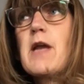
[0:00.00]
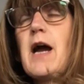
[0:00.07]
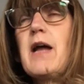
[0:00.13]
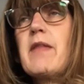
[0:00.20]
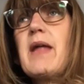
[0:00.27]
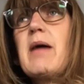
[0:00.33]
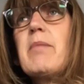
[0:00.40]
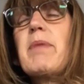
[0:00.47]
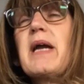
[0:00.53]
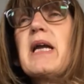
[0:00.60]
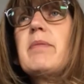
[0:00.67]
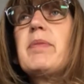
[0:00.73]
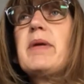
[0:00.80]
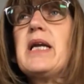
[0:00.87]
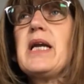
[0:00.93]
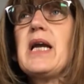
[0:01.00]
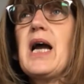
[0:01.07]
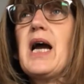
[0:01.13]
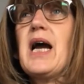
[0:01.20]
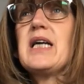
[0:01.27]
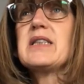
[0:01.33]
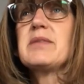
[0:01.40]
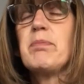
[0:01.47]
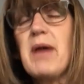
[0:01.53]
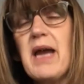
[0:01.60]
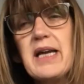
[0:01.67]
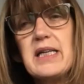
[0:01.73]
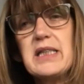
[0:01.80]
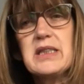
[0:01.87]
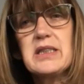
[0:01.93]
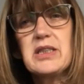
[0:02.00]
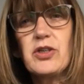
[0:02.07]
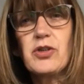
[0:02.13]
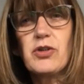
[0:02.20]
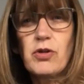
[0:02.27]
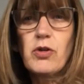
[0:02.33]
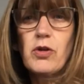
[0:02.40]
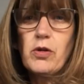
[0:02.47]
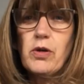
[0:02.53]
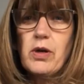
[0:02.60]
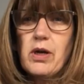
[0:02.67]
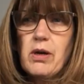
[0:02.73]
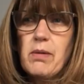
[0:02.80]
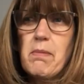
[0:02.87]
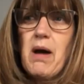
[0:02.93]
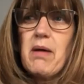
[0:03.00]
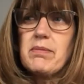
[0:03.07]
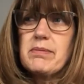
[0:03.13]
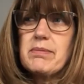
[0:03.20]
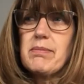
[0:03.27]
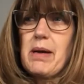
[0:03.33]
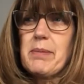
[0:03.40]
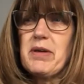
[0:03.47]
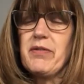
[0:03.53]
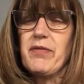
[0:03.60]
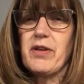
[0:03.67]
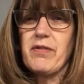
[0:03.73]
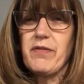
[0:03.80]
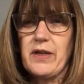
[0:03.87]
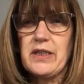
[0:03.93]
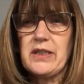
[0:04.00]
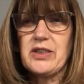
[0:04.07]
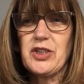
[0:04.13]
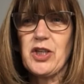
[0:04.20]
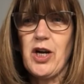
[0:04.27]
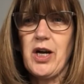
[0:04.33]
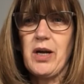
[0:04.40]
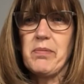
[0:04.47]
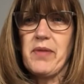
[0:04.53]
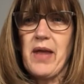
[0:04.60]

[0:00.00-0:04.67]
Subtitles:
and that baby has met its new mummy for the first time,